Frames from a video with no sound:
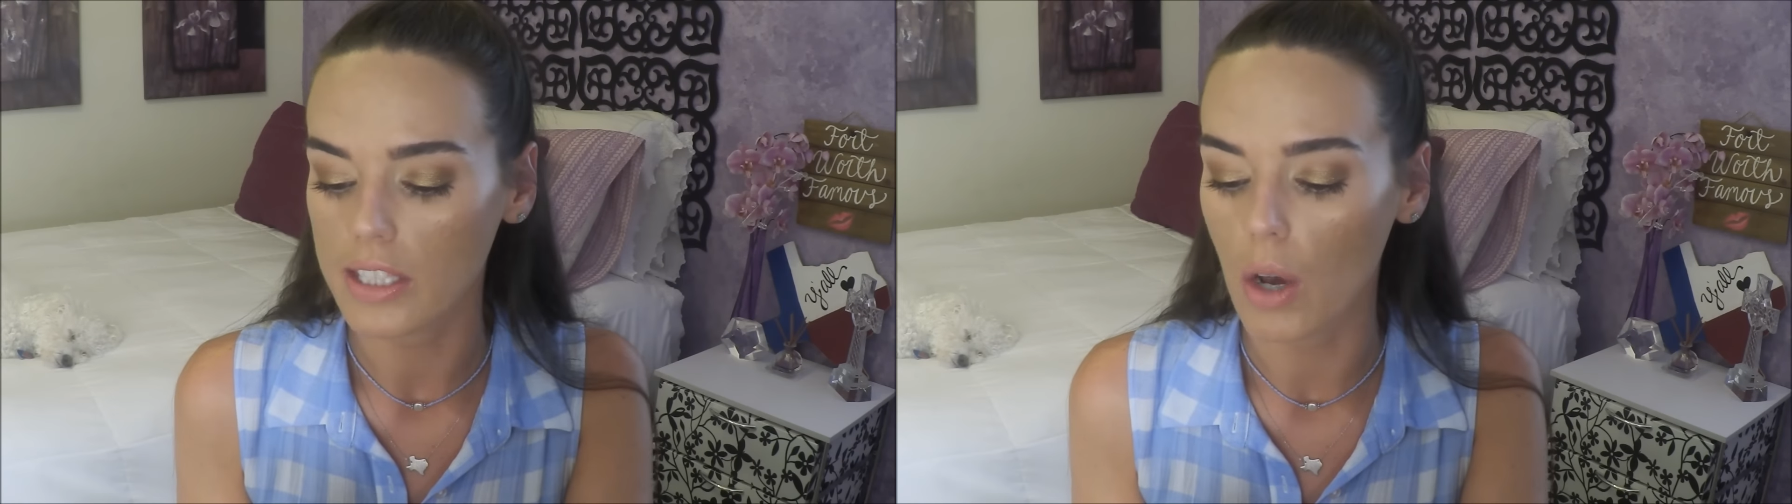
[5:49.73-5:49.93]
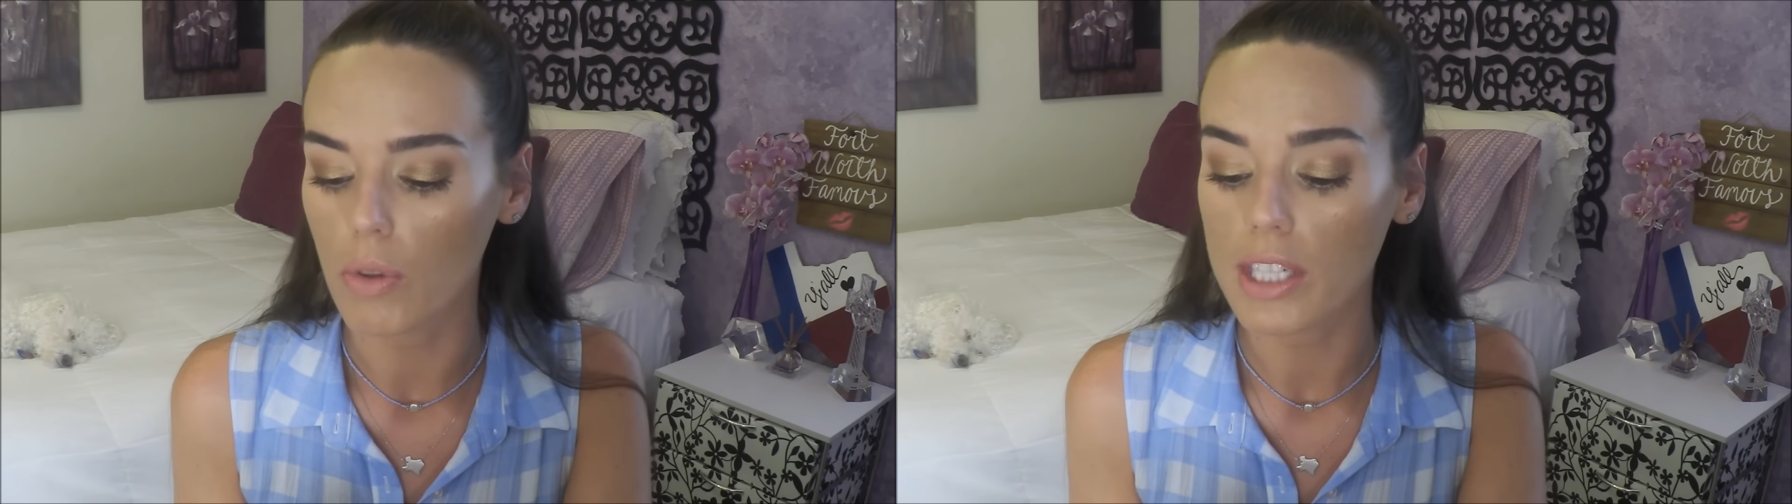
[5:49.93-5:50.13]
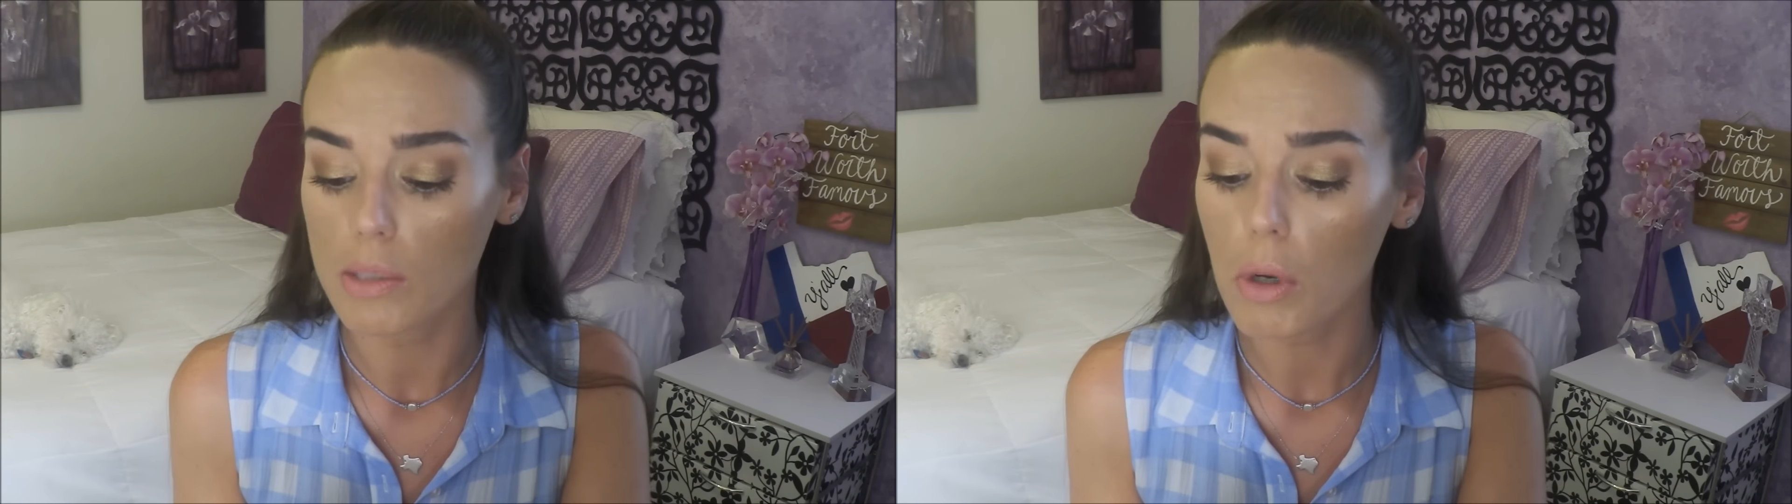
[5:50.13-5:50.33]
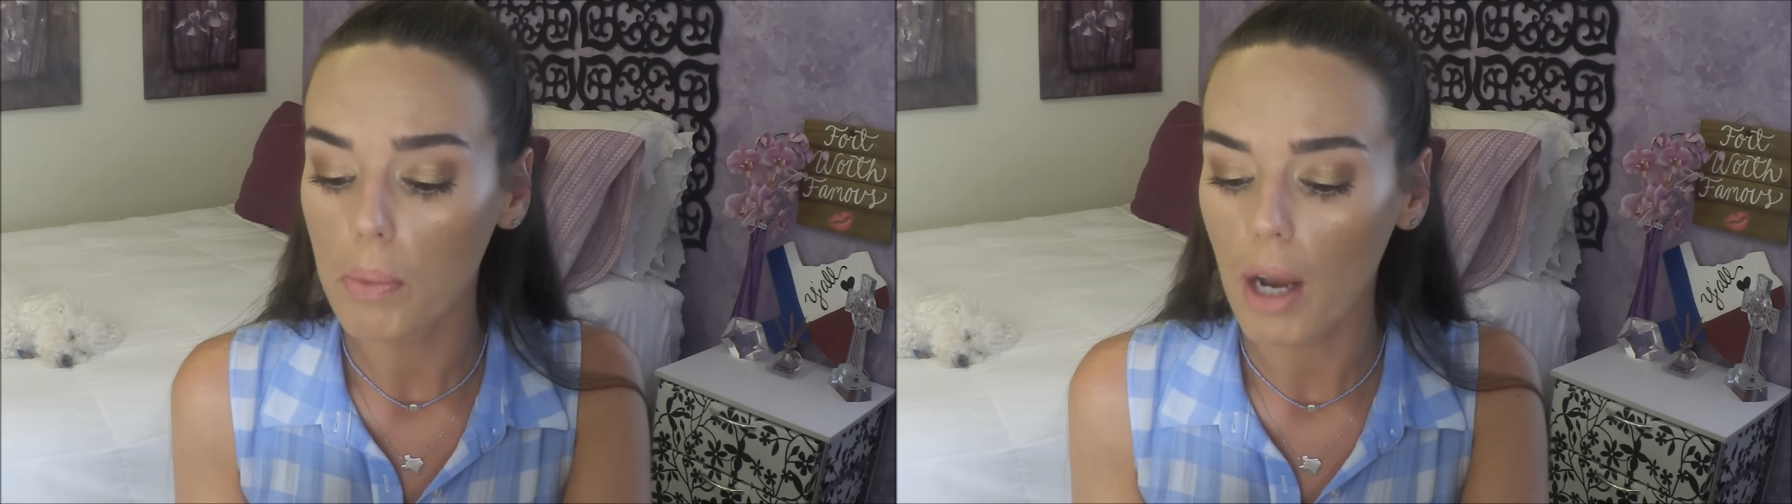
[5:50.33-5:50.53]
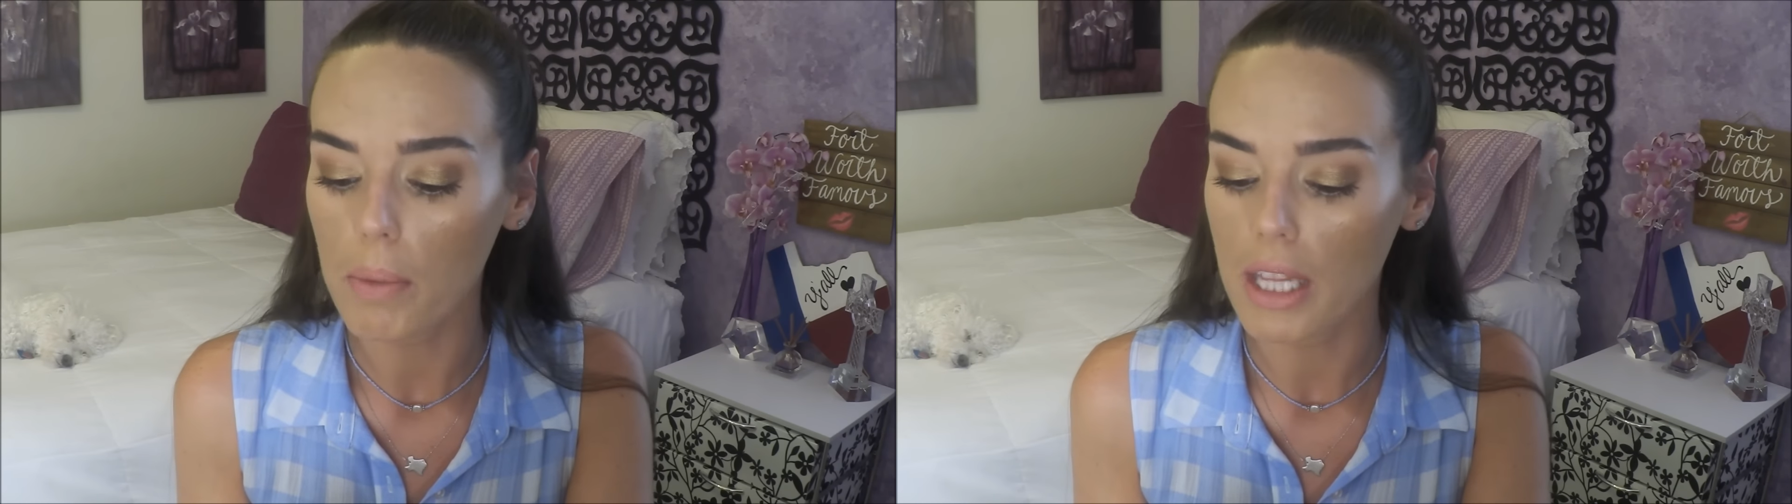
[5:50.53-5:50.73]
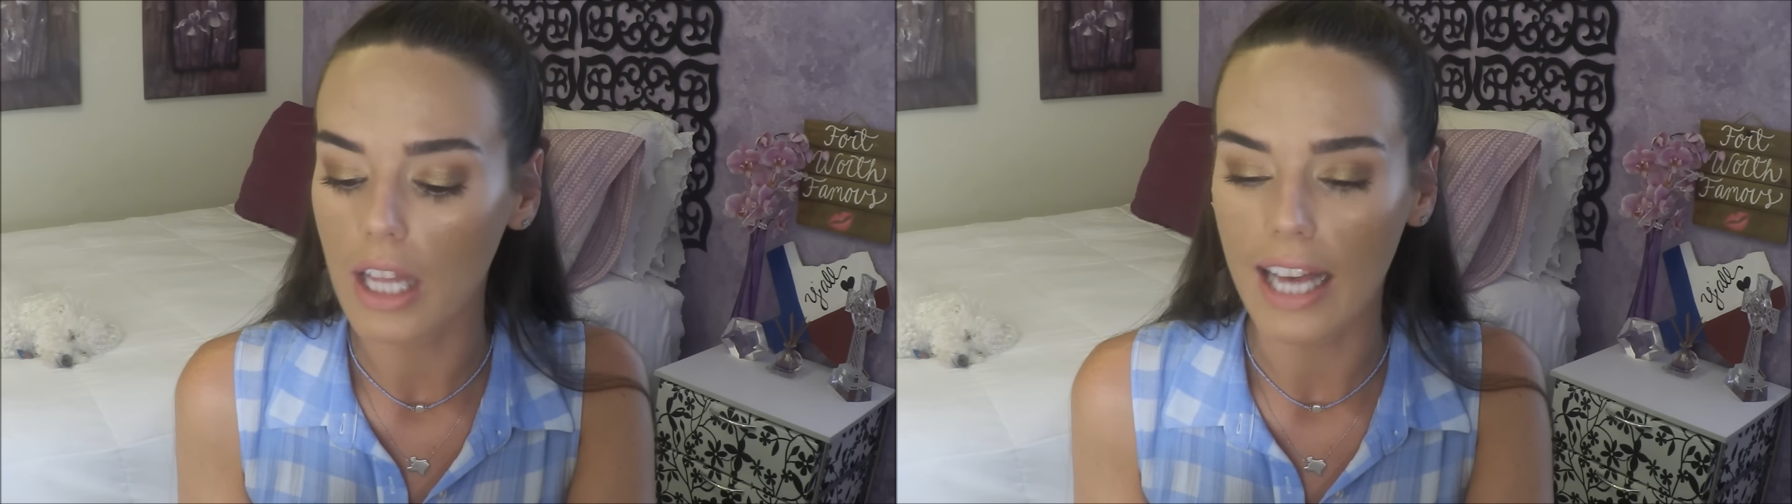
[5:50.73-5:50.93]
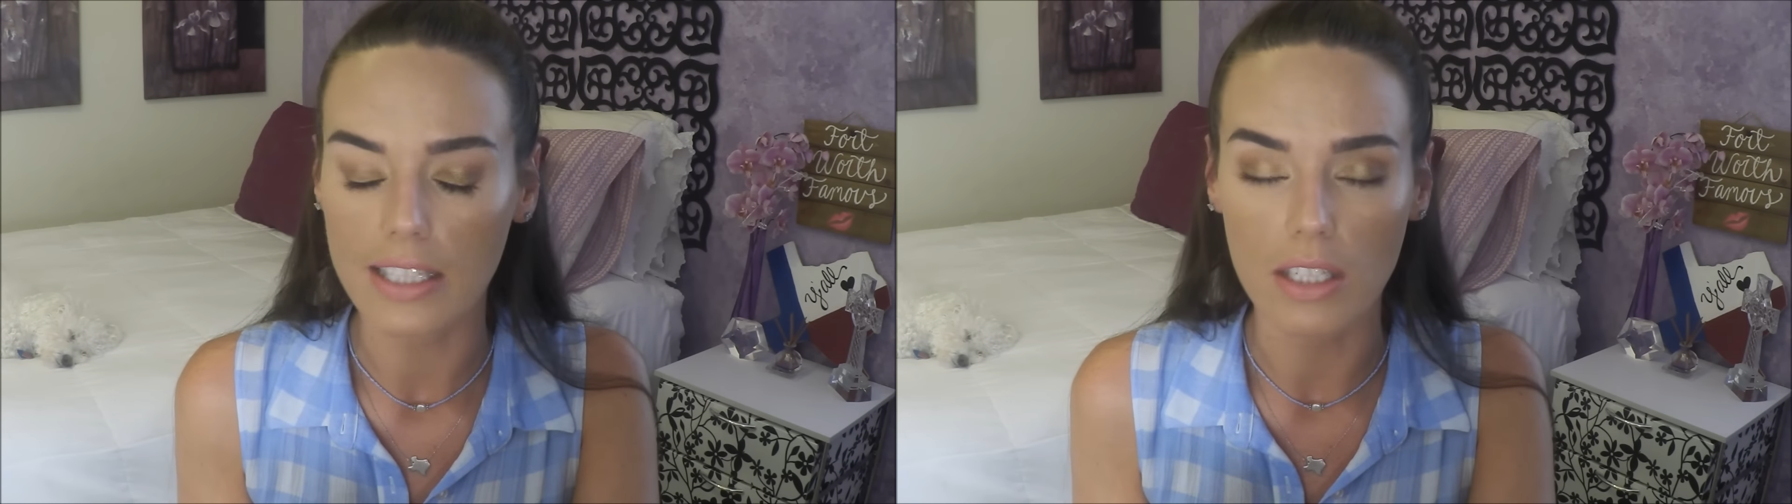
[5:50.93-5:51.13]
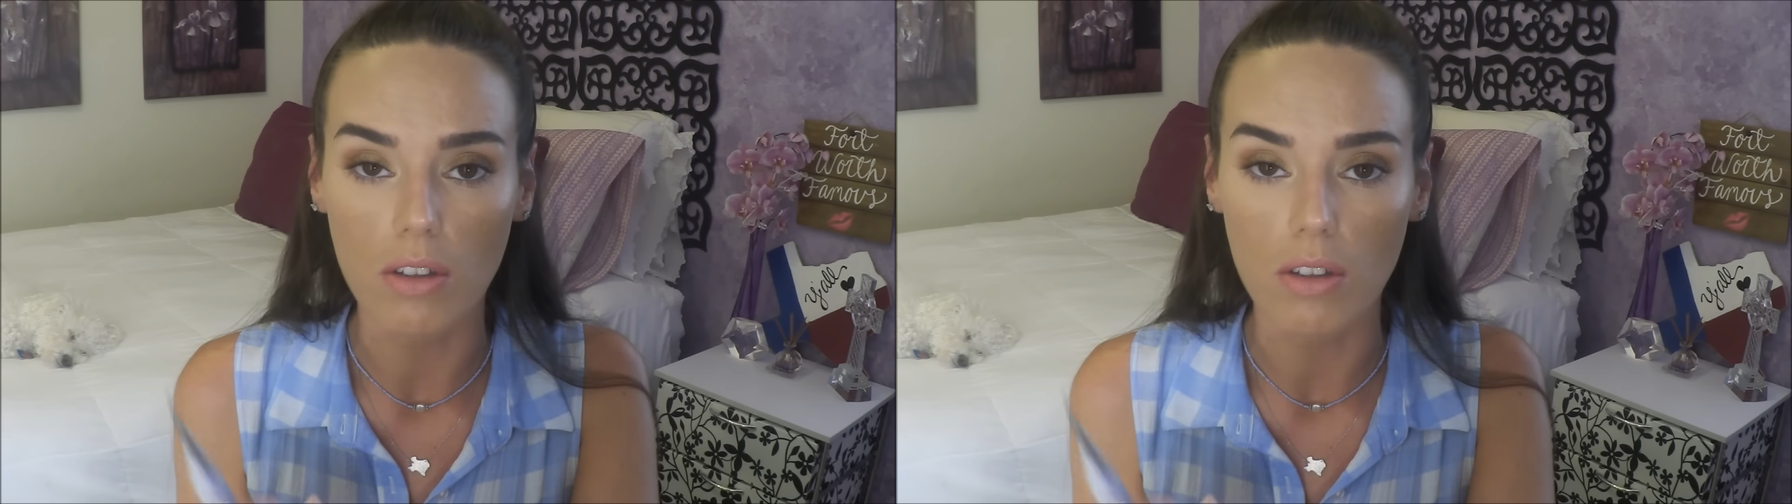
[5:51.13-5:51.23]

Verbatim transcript: so this will probably last a